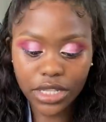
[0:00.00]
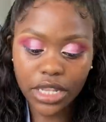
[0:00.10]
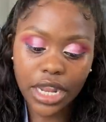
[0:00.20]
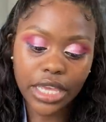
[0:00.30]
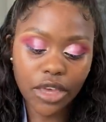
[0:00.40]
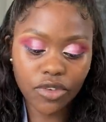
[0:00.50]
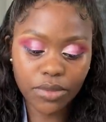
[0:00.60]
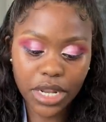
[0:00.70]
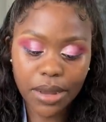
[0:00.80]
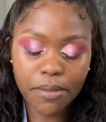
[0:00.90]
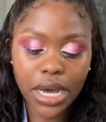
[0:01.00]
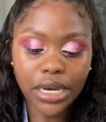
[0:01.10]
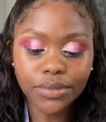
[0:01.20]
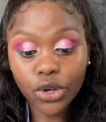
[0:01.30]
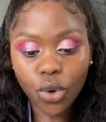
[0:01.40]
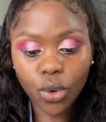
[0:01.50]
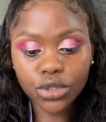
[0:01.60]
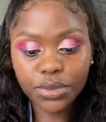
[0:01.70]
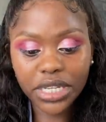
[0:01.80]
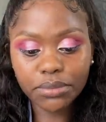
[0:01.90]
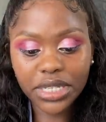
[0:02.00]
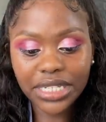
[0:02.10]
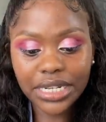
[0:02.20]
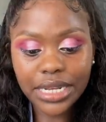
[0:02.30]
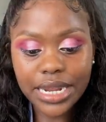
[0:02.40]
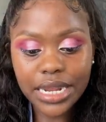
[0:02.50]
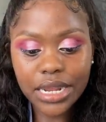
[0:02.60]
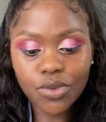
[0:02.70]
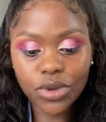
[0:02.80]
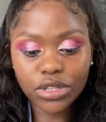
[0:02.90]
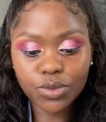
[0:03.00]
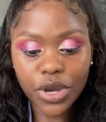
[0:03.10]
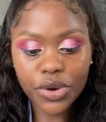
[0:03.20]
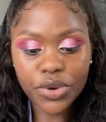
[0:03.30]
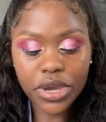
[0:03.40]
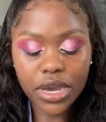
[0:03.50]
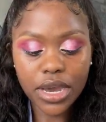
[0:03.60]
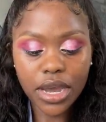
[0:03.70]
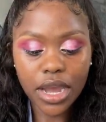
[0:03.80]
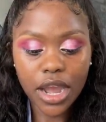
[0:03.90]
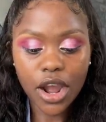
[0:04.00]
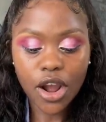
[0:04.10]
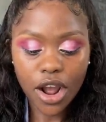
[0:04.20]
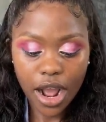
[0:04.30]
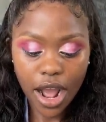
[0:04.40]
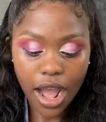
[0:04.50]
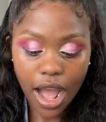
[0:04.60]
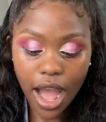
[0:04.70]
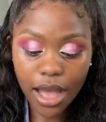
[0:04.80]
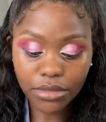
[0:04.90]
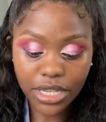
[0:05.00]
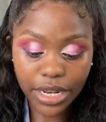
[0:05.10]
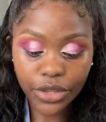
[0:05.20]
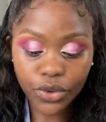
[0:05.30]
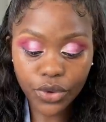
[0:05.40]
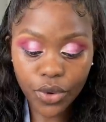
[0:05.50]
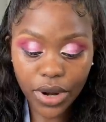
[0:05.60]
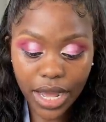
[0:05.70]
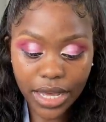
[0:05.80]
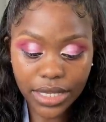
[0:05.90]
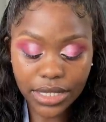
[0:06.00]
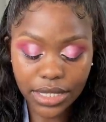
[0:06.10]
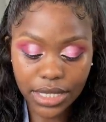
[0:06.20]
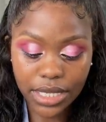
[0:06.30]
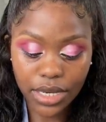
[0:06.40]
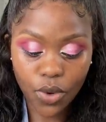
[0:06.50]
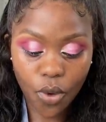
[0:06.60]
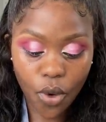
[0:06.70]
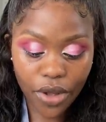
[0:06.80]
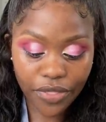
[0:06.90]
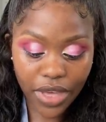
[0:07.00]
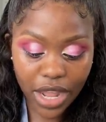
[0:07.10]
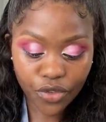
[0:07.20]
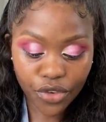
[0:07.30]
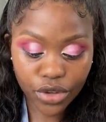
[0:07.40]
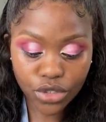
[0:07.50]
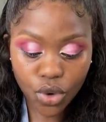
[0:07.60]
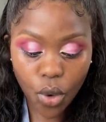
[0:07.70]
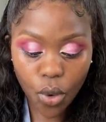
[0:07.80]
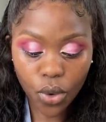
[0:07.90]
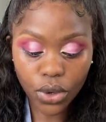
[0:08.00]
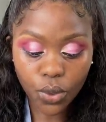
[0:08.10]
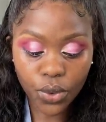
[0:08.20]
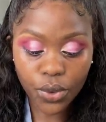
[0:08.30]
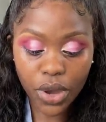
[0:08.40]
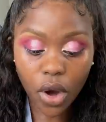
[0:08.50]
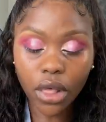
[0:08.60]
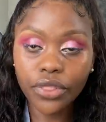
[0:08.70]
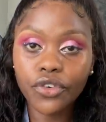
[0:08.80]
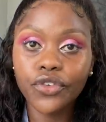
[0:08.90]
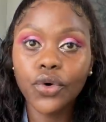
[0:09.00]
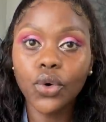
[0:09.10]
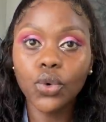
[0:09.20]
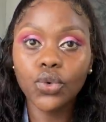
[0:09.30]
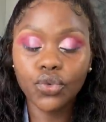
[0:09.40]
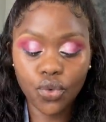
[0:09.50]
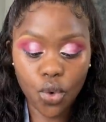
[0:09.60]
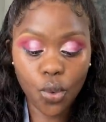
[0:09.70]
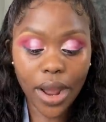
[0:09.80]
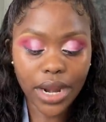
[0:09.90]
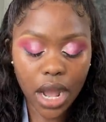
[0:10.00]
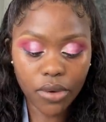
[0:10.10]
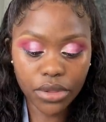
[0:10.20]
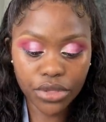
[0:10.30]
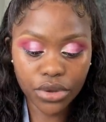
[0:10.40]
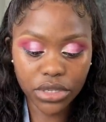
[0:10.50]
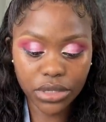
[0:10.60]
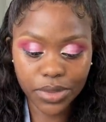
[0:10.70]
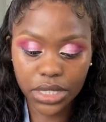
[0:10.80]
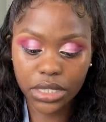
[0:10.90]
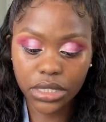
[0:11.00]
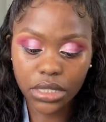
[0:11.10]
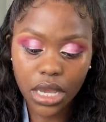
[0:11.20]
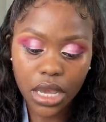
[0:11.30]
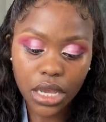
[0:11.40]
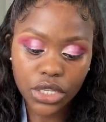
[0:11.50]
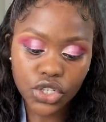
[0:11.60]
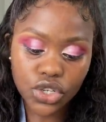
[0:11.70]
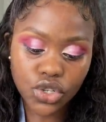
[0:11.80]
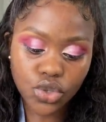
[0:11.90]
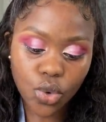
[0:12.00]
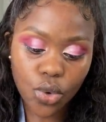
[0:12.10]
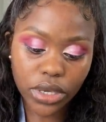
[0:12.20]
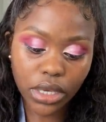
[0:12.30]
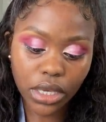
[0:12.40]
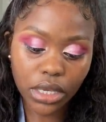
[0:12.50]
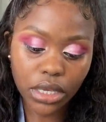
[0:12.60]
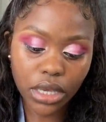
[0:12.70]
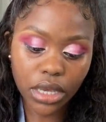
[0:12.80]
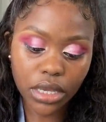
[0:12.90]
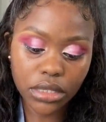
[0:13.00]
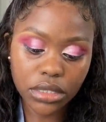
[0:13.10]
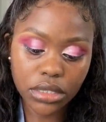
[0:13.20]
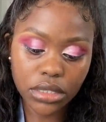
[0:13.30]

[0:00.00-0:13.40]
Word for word: then I gave him the number. He called me immediately. We spoke. I'm telling you no lies. On that first call, we were on the phone for one hour, 30 minutes, just talking and